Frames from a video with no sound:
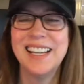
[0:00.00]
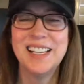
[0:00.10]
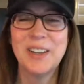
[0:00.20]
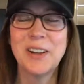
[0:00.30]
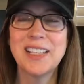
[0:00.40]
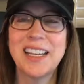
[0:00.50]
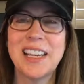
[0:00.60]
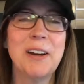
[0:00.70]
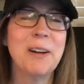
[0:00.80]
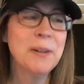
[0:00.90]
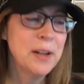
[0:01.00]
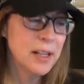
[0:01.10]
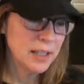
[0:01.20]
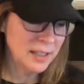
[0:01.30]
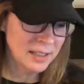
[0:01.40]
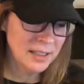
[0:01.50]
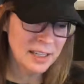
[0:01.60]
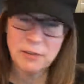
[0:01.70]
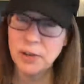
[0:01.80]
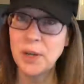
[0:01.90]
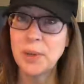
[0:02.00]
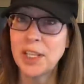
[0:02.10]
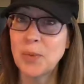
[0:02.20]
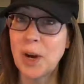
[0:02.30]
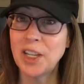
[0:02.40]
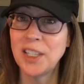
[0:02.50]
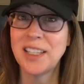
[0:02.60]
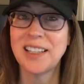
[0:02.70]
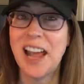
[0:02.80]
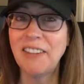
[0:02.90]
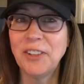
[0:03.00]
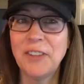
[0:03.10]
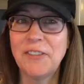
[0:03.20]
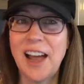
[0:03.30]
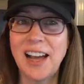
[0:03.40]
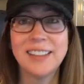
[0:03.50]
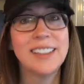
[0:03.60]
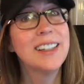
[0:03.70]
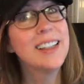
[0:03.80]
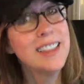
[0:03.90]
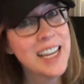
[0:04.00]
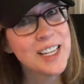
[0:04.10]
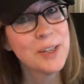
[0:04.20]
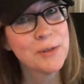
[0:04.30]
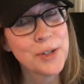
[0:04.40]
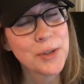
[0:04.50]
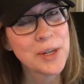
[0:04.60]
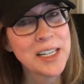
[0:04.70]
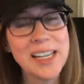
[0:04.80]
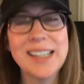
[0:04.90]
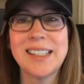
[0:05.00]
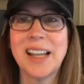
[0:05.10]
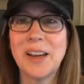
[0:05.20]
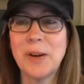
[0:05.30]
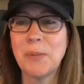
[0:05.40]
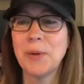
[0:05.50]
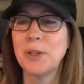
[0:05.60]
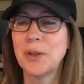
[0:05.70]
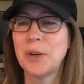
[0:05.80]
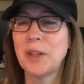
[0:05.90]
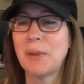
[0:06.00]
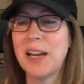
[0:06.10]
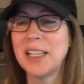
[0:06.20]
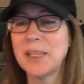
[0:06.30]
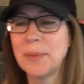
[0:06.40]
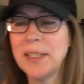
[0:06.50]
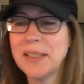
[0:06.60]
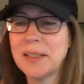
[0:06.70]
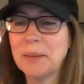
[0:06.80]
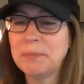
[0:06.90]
Y'all take care. And for anyone that's watching this after the fact, thank you for joining us. I hope you enjoyed the writing sprints.